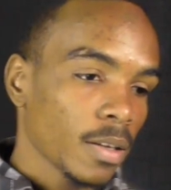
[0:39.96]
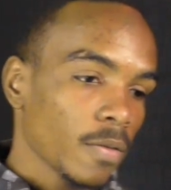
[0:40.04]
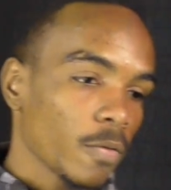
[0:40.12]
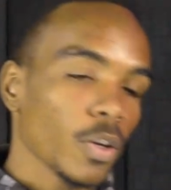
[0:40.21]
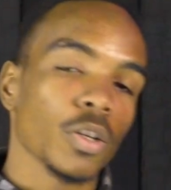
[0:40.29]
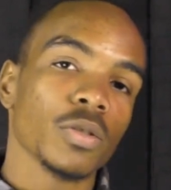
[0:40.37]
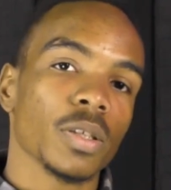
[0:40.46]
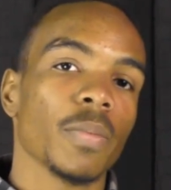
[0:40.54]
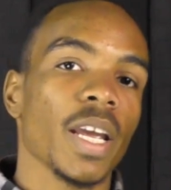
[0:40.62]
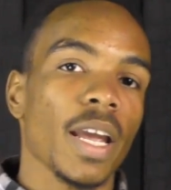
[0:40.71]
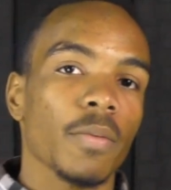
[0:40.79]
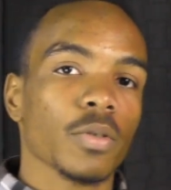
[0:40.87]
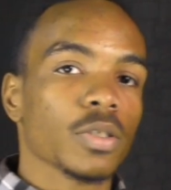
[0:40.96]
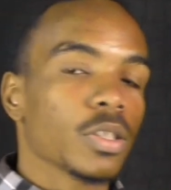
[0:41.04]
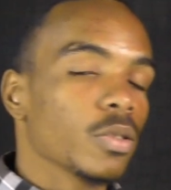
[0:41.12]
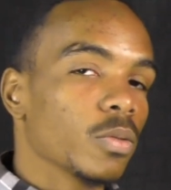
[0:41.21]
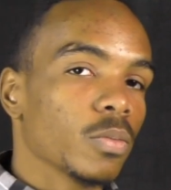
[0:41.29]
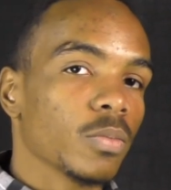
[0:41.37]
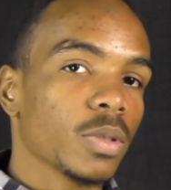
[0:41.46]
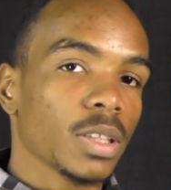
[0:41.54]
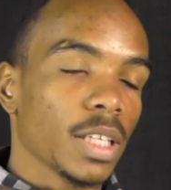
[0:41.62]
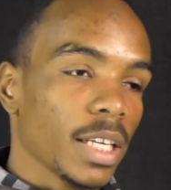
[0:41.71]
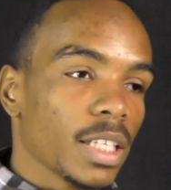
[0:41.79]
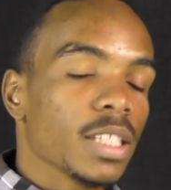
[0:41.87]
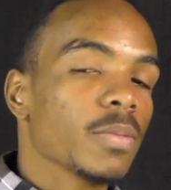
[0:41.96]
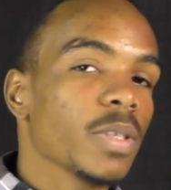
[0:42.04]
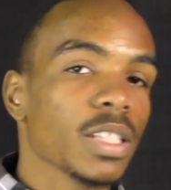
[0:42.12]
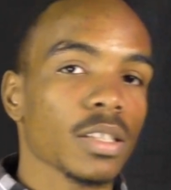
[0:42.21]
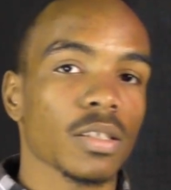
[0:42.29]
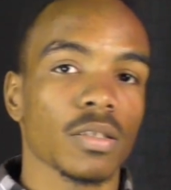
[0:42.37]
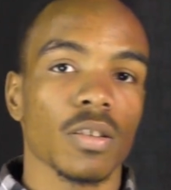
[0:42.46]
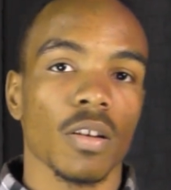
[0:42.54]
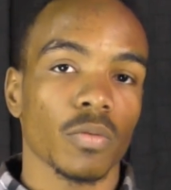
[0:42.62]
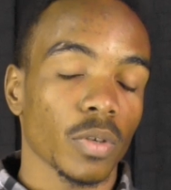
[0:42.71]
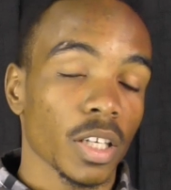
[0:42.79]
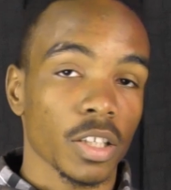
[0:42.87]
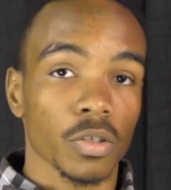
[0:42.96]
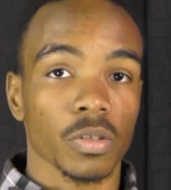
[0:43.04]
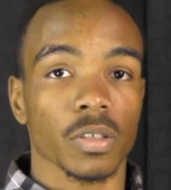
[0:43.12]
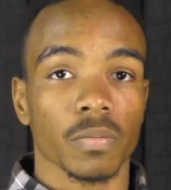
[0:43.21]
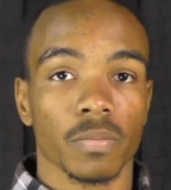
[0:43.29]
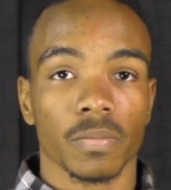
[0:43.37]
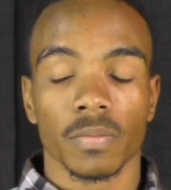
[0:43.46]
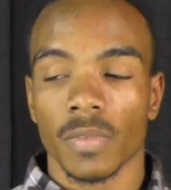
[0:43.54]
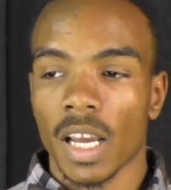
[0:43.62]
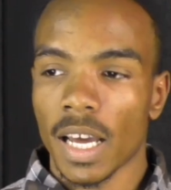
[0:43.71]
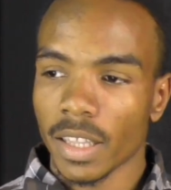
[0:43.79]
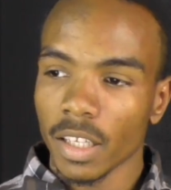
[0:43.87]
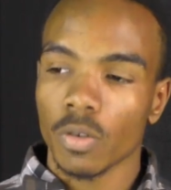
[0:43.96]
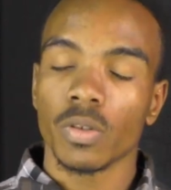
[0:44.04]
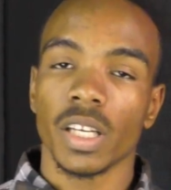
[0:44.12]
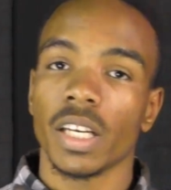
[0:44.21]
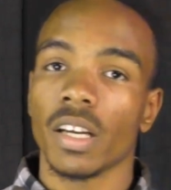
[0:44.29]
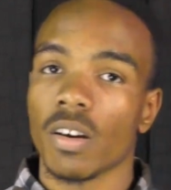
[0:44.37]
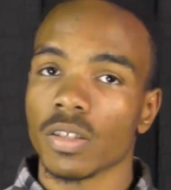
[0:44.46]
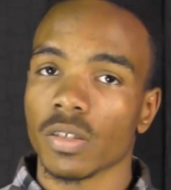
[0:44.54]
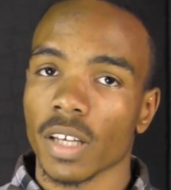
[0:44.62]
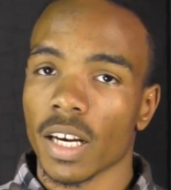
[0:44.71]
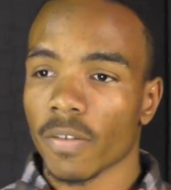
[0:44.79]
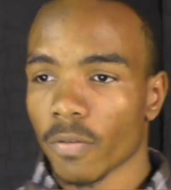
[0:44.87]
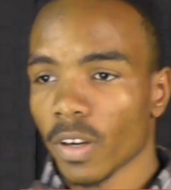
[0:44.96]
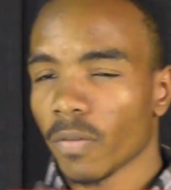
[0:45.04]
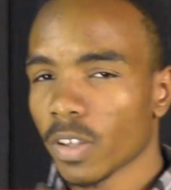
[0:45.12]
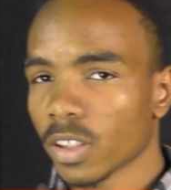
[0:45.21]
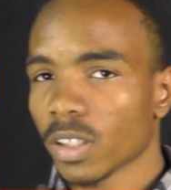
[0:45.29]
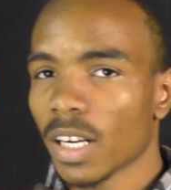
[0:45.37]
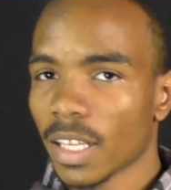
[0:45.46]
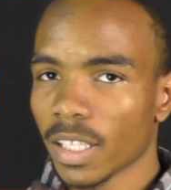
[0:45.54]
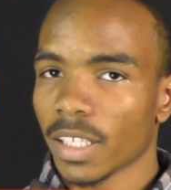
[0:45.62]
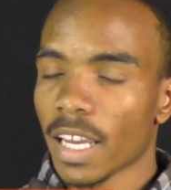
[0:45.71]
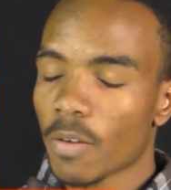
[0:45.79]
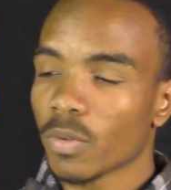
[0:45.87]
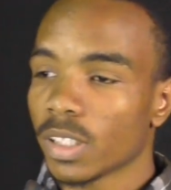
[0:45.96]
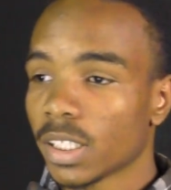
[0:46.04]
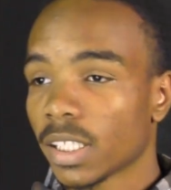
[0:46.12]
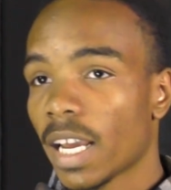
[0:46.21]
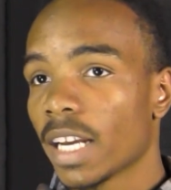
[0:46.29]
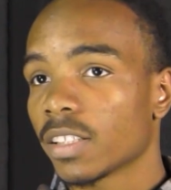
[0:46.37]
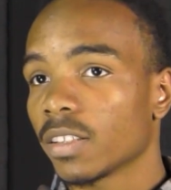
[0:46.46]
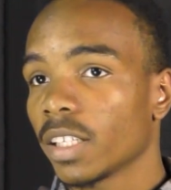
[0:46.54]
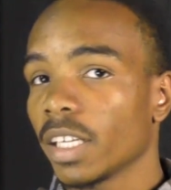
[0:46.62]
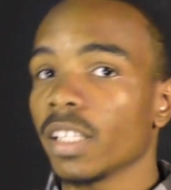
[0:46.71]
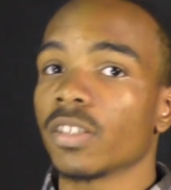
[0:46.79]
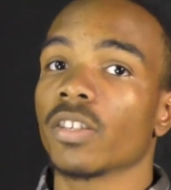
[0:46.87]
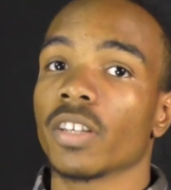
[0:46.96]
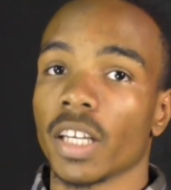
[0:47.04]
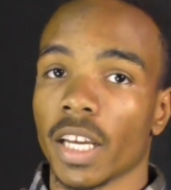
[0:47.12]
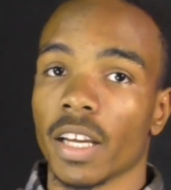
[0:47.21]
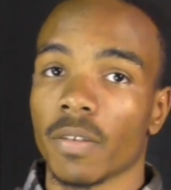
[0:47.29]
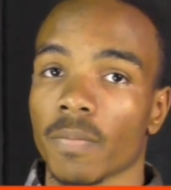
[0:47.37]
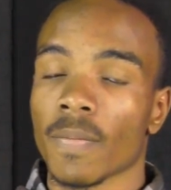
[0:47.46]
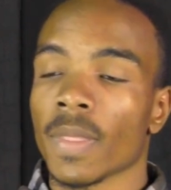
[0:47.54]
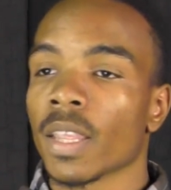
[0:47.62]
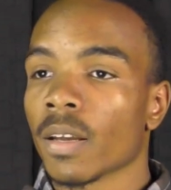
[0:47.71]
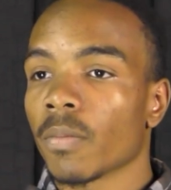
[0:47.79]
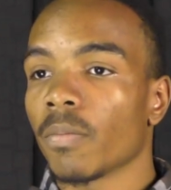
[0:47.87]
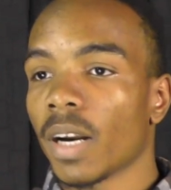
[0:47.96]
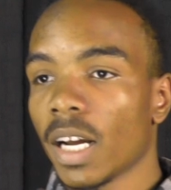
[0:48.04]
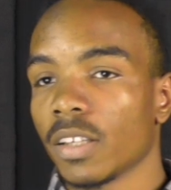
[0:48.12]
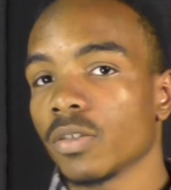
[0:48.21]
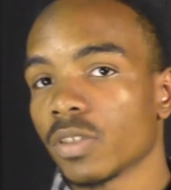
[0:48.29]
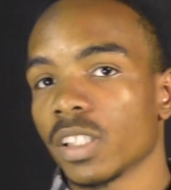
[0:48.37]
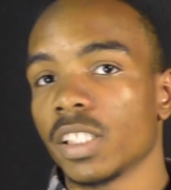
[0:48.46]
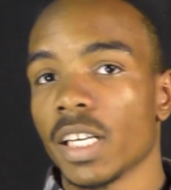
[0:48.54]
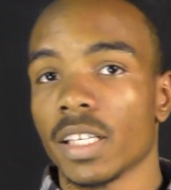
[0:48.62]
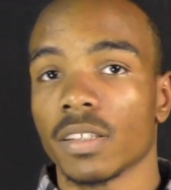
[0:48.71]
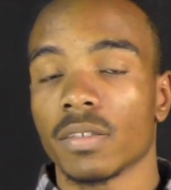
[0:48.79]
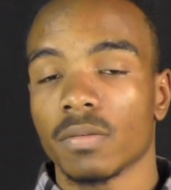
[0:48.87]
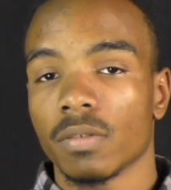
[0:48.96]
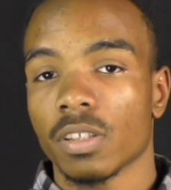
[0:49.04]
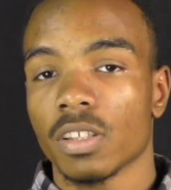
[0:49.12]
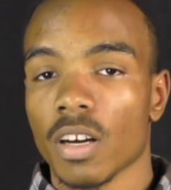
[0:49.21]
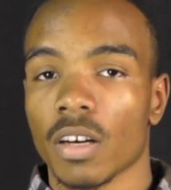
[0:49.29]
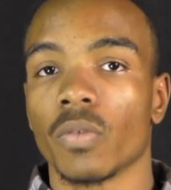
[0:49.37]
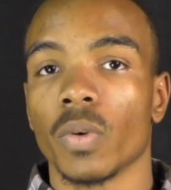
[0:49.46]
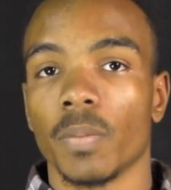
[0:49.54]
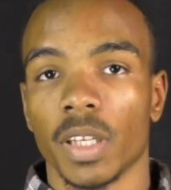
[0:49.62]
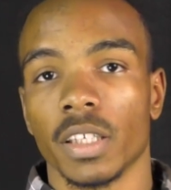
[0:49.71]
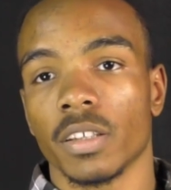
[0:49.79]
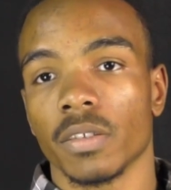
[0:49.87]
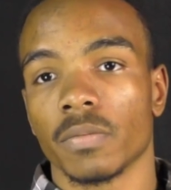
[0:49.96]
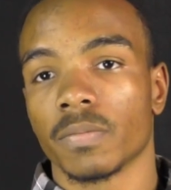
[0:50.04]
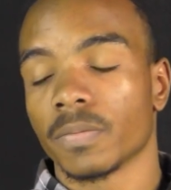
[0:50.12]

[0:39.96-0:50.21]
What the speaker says: for you to be able to get these pieces of software and use them. I think Houdini also got a free version. I think that one is actually easier to get, but I do suggest starting with Blender.